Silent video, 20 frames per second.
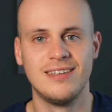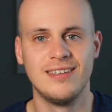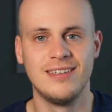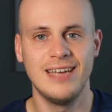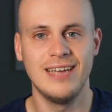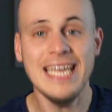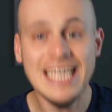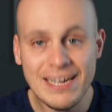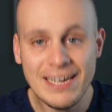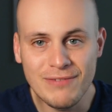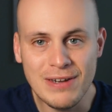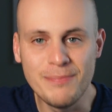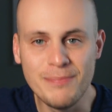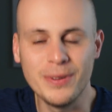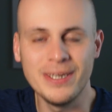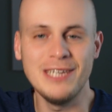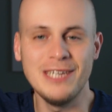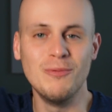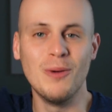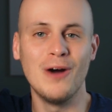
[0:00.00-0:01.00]
Hey
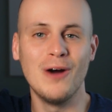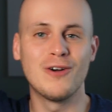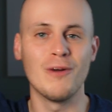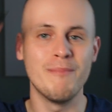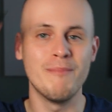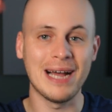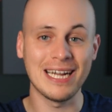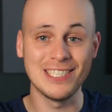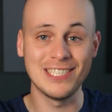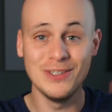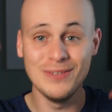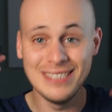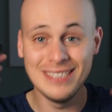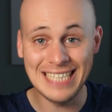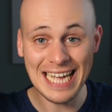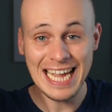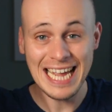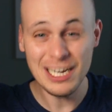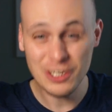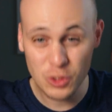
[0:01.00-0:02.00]
everybody, welcome back to
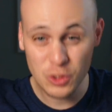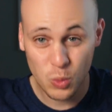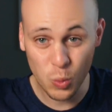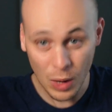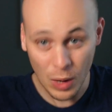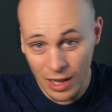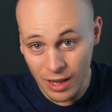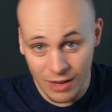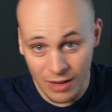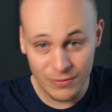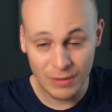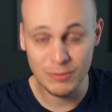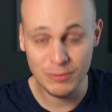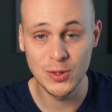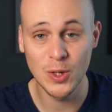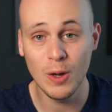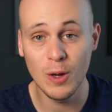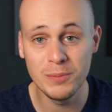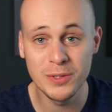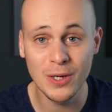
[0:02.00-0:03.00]
day 12 of
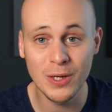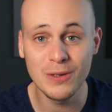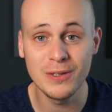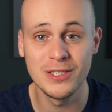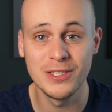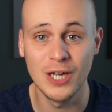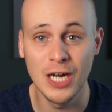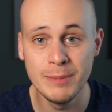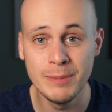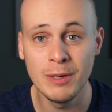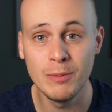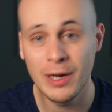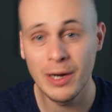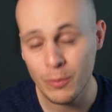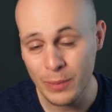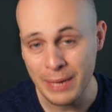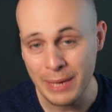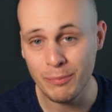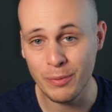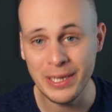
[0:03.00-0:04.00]
Top Dog where
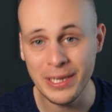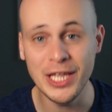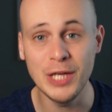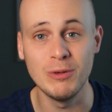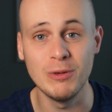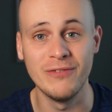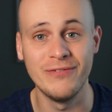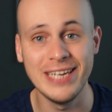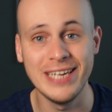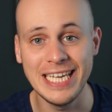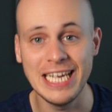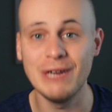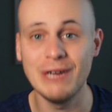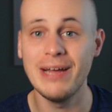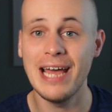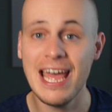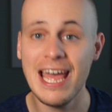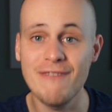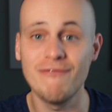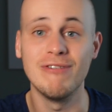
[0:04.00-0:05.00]
we bring you a video
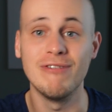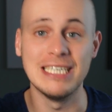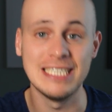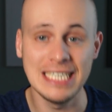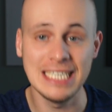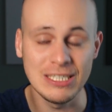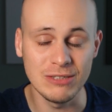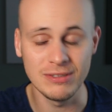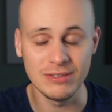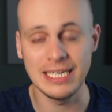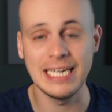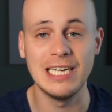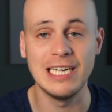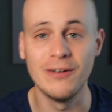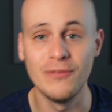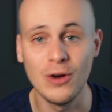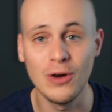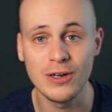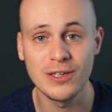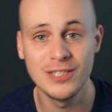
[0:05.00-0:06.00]
every single day
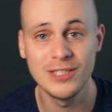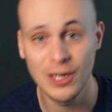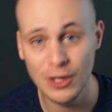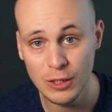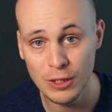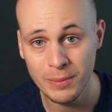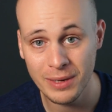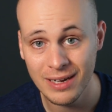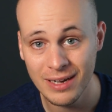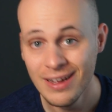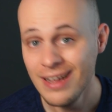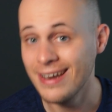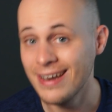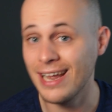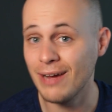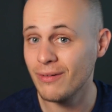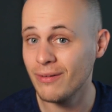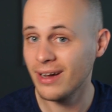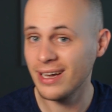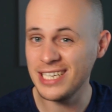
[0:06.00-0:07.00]
of October.
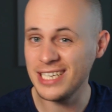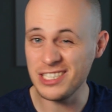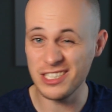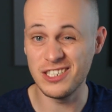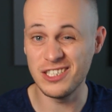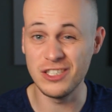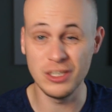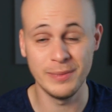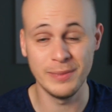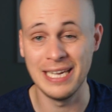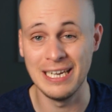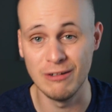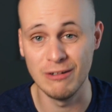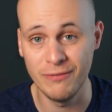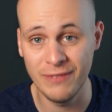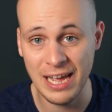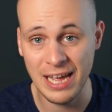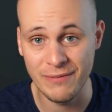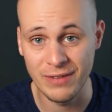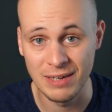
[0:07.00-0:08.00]
Now, I need you to do me a little
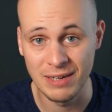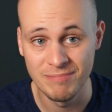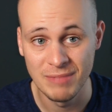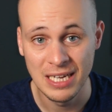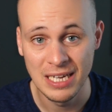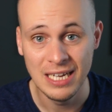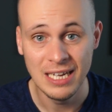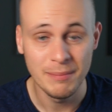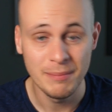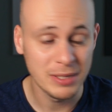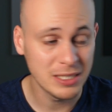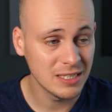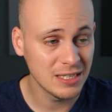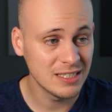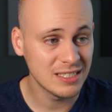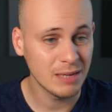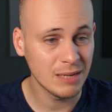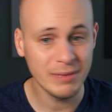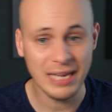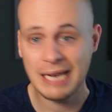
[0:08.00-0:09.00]
favor,
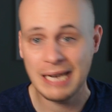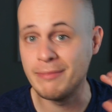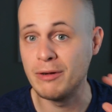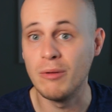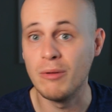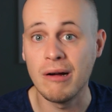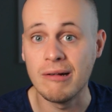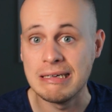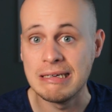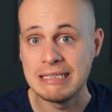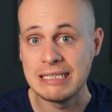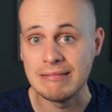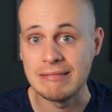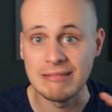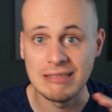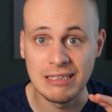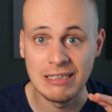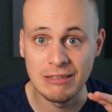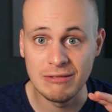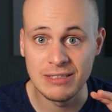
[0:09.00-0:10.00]
because I'm getting a bit worried that I'm
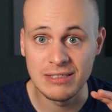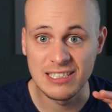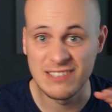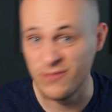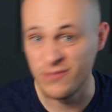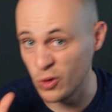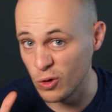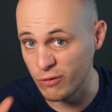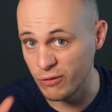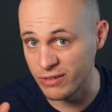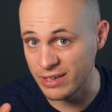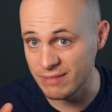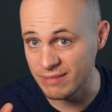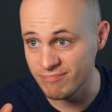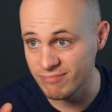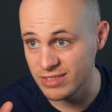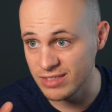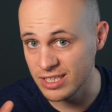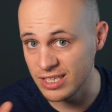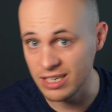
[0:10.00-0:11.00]
going to lose this forfeit.
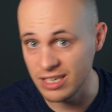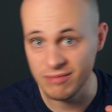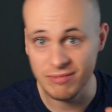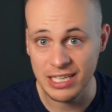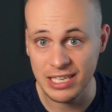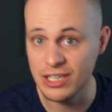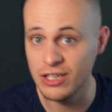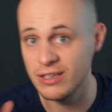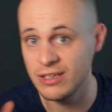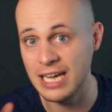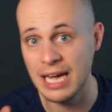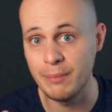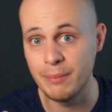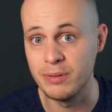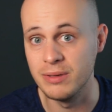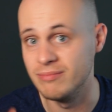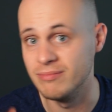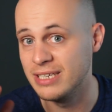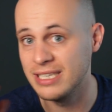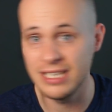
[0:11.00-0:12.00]
You know, it could
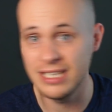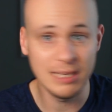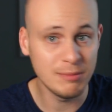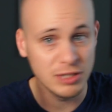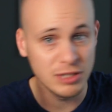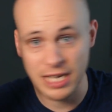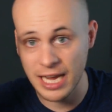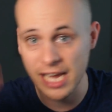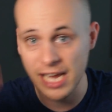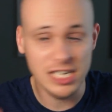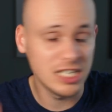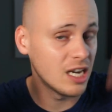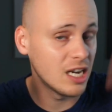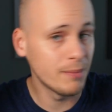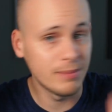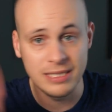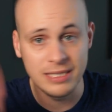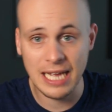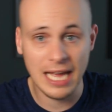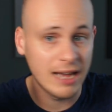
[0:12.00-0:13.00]
happen. It keeps changing up
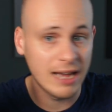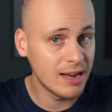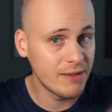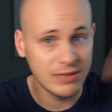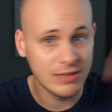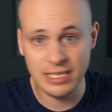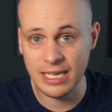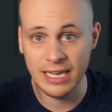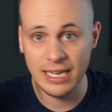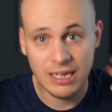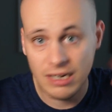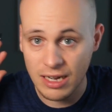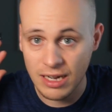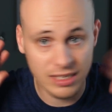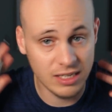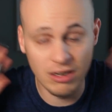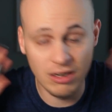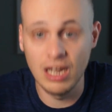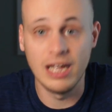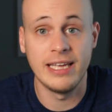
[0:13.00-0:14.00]
and down every day. Oh, I
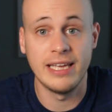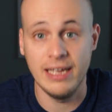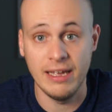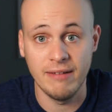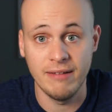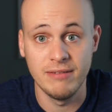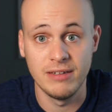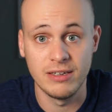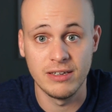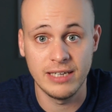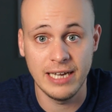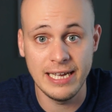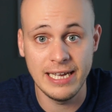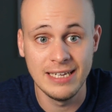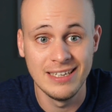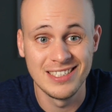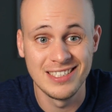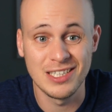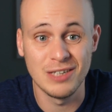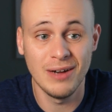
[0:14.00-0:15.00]
don't like it, okay?
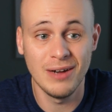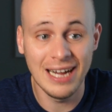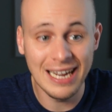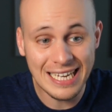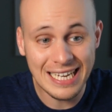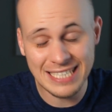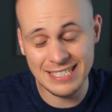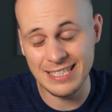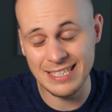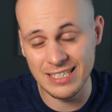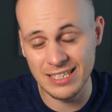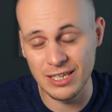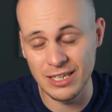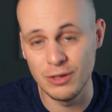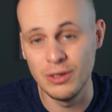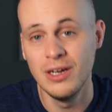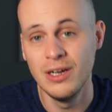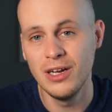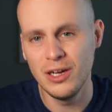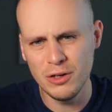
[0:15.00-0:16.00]
So I at least need to know
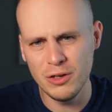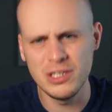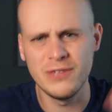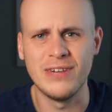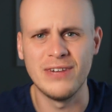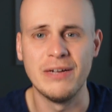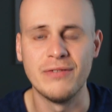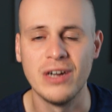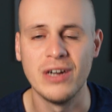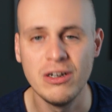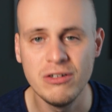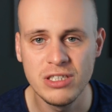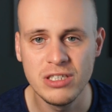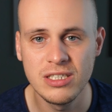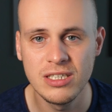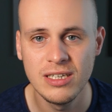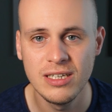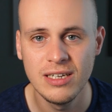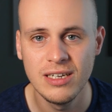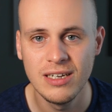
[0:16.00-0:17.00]
who's your favorite
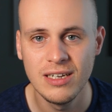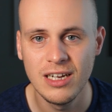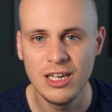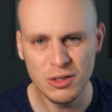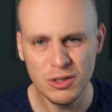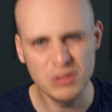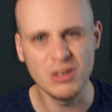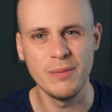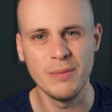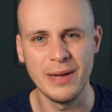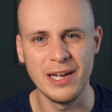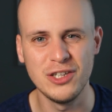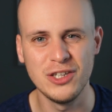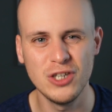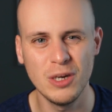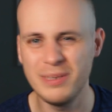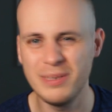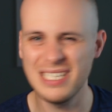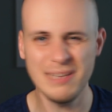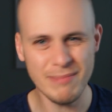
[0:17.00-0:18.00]
host, Who's doing a better
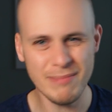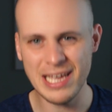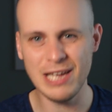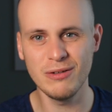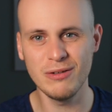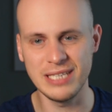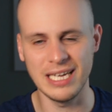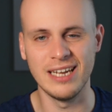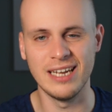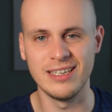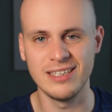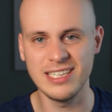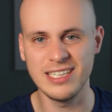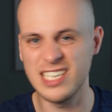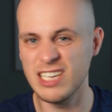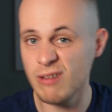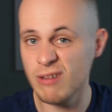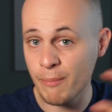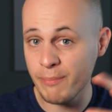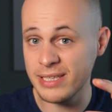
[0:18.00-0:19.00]
job? Is it me or Dylan? Is it
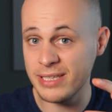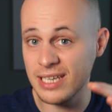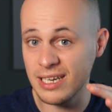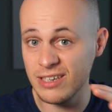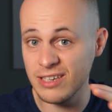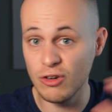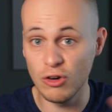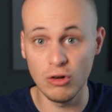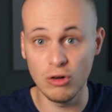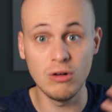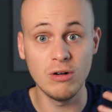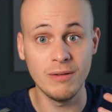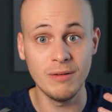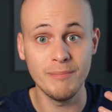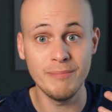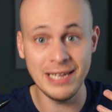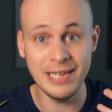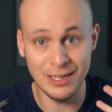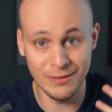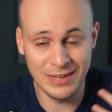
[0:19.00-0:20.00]
Grumpy Dylan or
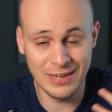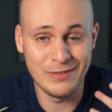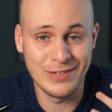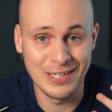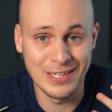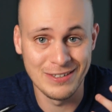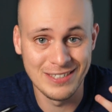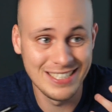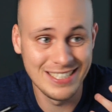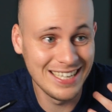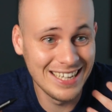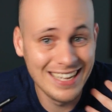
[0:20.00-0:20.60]
me, your favourite host?